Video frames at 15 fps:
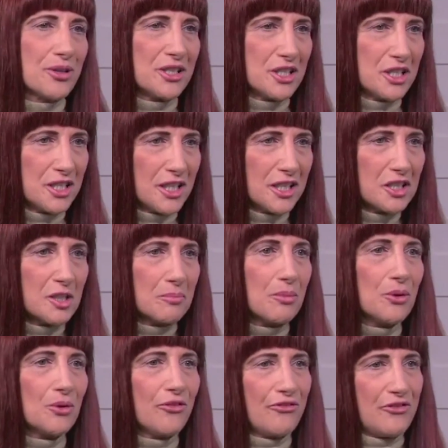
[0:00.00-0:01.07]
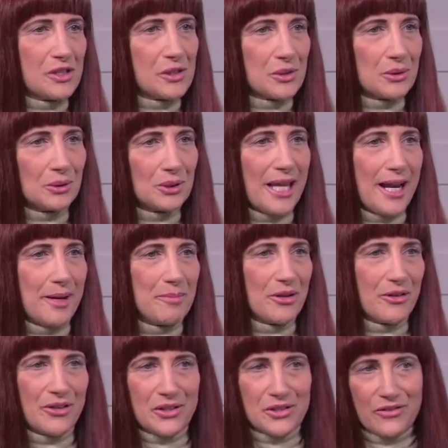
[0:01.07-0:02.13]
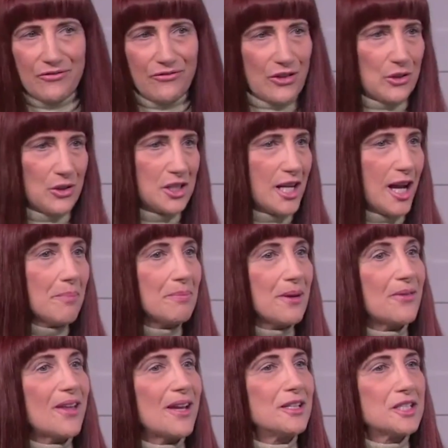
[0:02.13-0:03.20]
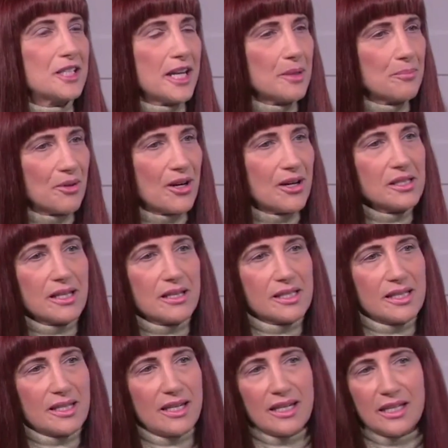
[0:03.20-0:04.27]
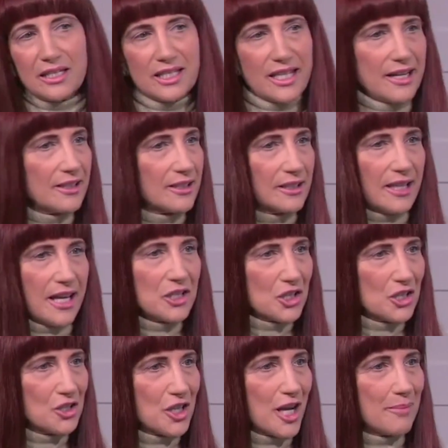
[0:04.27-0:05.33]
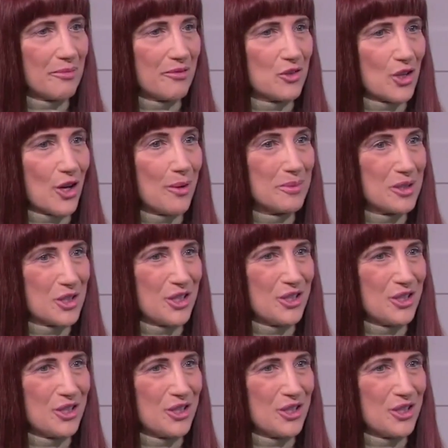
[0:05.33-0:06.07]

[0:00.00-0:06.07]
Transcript: predictable physical labour is first up, and then data processing and data collection type of jobs